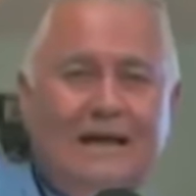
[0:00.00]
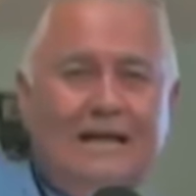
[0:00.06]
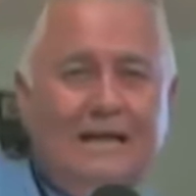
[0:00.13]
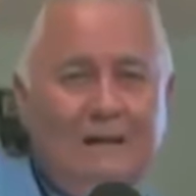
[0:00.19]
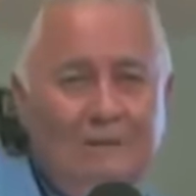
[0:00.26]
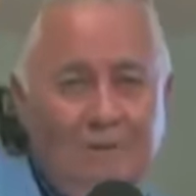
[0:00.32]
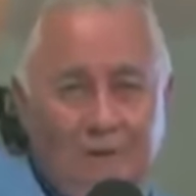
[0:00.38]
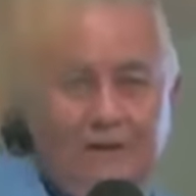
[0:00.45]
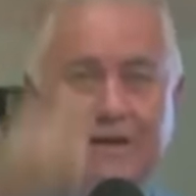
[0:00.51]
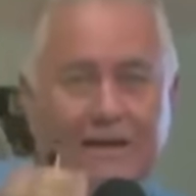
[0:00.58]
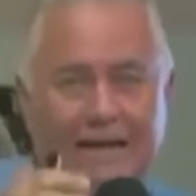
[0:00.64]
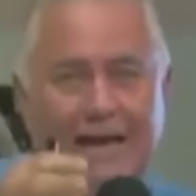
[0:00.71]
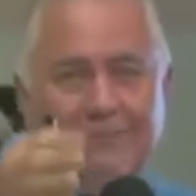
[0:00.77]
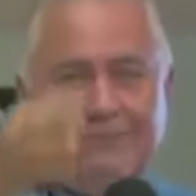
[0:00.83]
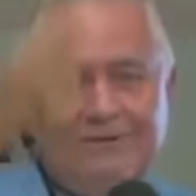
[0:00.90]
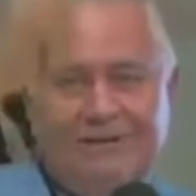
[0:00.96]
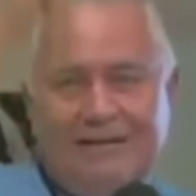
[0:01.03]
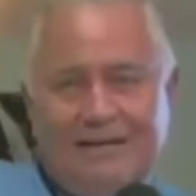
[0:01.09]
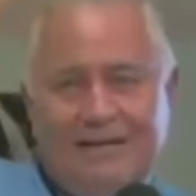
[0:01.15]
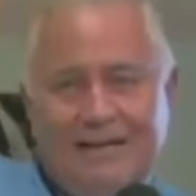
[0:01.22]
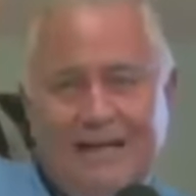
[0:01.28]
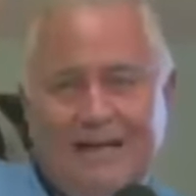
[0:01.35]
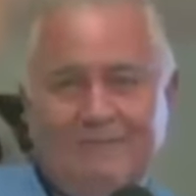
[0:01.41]
and then when it collapses
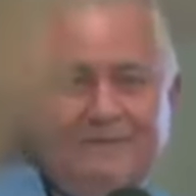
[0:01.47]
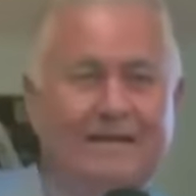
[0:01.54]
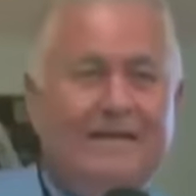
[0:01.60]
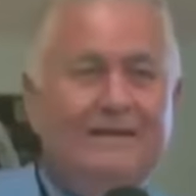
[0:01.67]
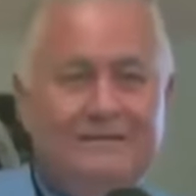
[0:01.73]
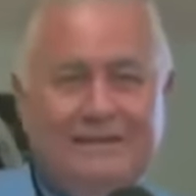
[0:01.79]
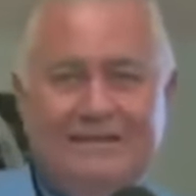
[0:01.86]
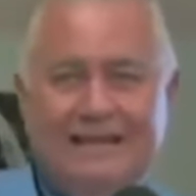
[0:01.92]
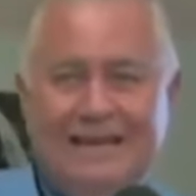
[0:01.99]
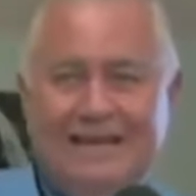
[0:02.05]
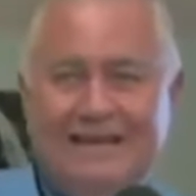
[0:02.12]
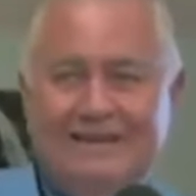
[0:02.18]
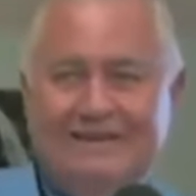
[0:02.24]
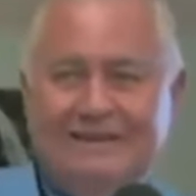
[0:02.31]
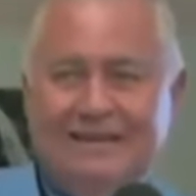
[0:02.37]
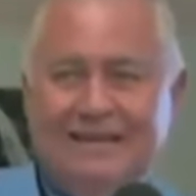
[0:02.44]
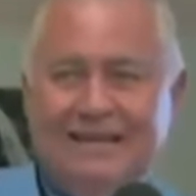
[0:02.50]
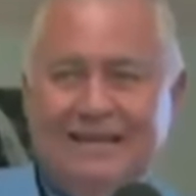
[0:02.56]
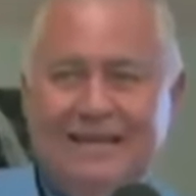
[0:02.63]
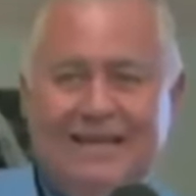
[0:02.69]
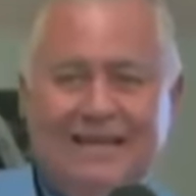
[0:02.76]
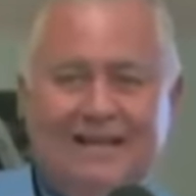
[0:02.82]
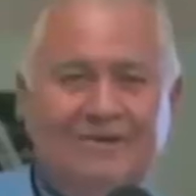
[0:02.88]
instantaneously,
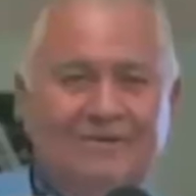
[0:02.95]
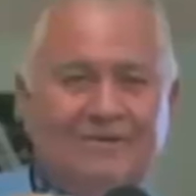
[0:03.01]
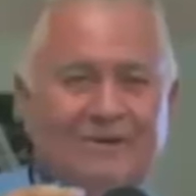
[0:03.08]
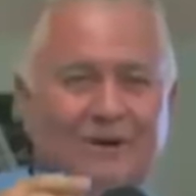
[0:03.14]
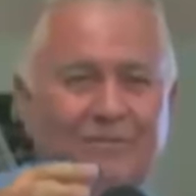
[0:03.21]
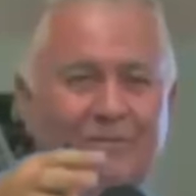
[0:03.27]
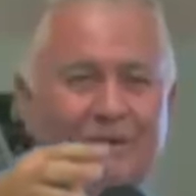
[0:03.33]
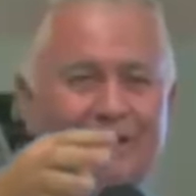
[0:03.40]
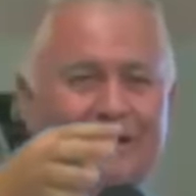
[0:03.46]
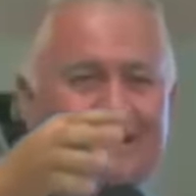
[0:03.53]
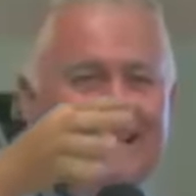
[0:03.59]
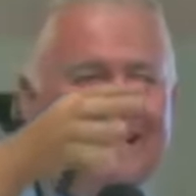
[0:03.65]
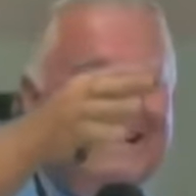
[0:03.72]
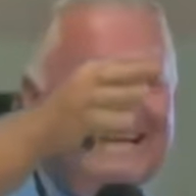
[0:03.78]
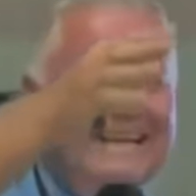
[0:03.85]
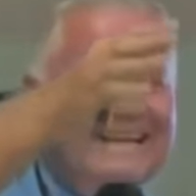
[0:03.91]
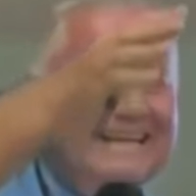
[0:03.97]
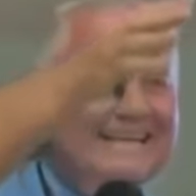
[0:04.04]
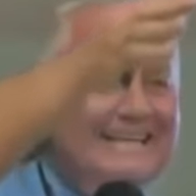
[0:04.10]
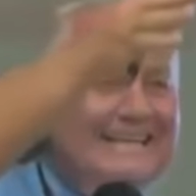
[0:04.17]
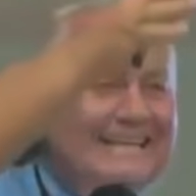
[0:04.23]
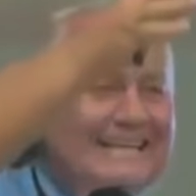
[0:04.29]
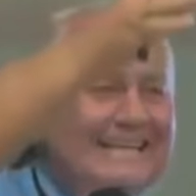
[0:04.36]
and then it starts building
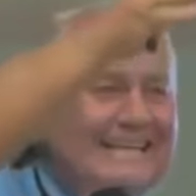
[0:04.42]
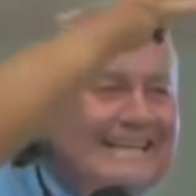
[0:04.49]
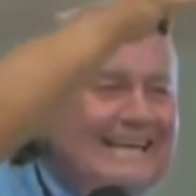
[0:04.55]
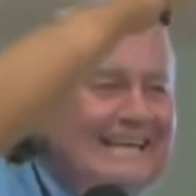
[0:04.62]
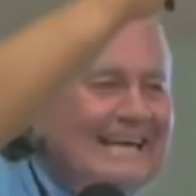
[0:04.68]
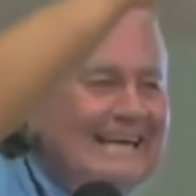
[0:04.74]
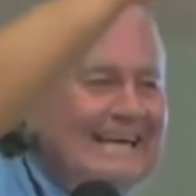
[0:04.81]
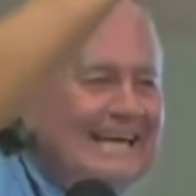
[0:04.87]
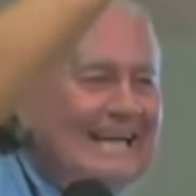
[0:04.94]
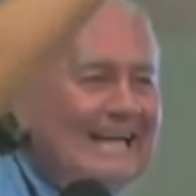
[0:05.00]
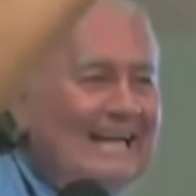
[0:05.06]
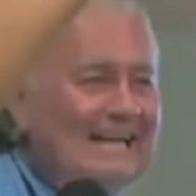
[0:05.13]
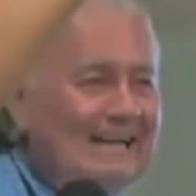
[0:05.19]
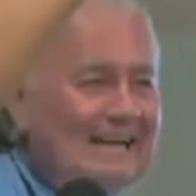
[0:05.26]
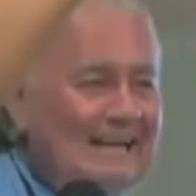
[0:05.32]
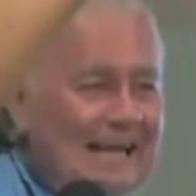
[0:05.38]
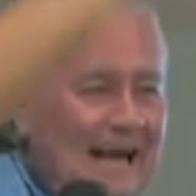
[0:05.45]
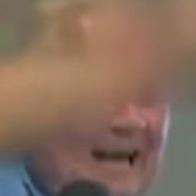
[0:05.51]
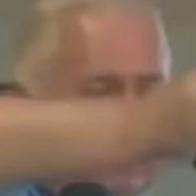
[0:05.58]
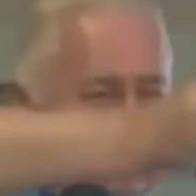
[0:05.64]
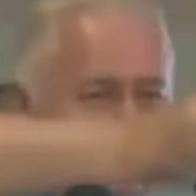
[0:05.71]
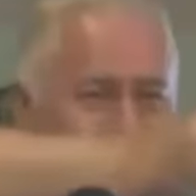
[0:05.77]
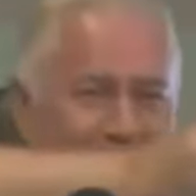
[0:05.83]
again. And it
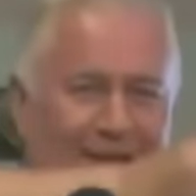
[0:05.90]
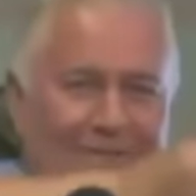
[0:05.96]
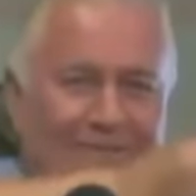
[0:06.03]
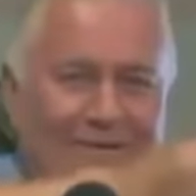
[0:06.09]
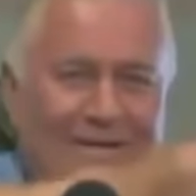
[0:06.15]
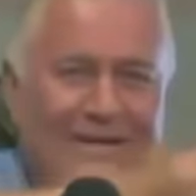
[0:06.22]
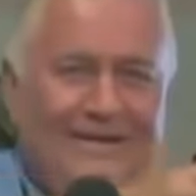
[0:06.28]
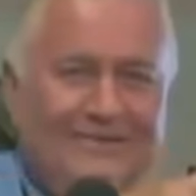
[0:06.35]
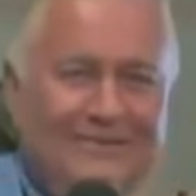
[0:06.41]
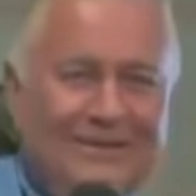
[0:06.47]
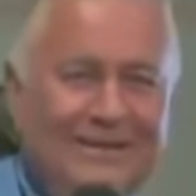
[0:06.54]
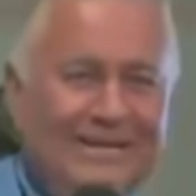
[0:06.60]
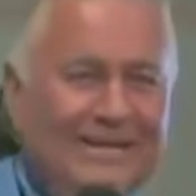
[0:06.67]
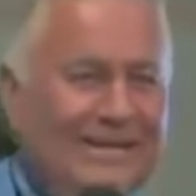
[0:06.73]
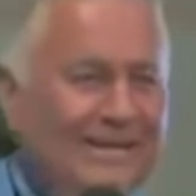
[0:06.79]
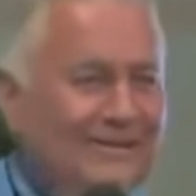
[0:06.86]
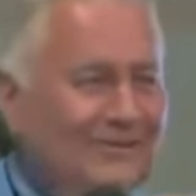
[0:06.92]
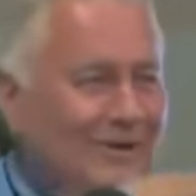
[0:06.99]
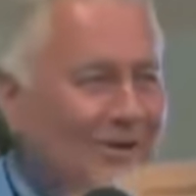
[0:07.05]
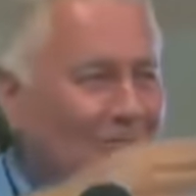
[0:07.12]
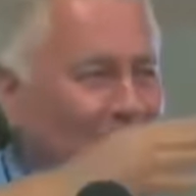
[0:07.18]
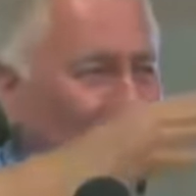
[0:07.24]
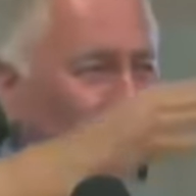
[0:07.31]
collapsed instantly, and then
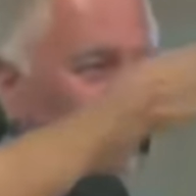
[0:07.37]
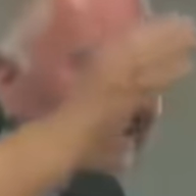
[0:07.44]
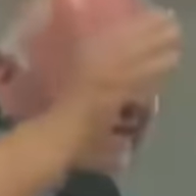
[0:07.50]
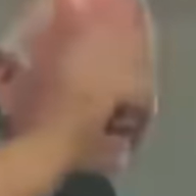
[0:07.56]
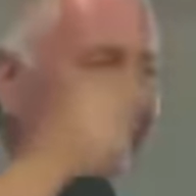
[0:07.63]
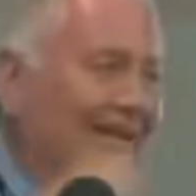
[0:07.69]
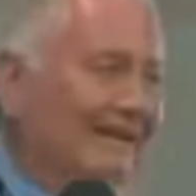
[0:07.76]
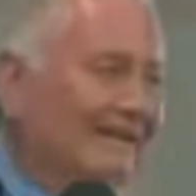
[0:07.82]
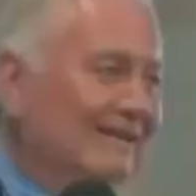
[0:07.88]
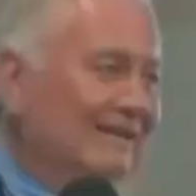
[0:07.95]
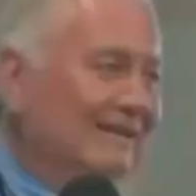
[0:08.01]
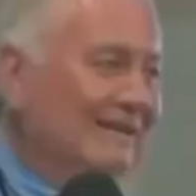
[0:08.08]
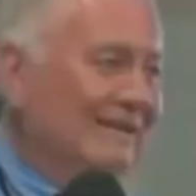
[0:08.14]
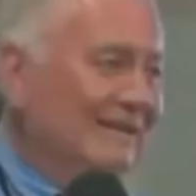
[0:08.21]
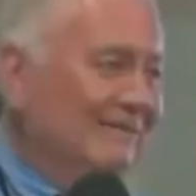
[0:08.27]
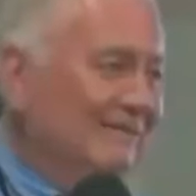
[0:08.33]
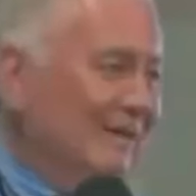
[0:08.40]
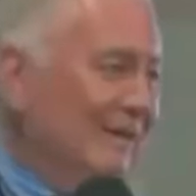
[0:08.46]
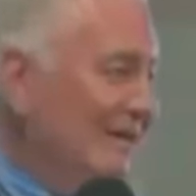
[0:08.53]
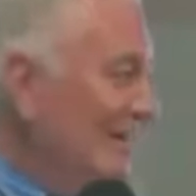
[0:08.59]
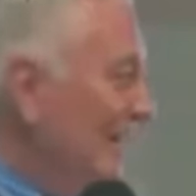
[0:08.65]
start building again. But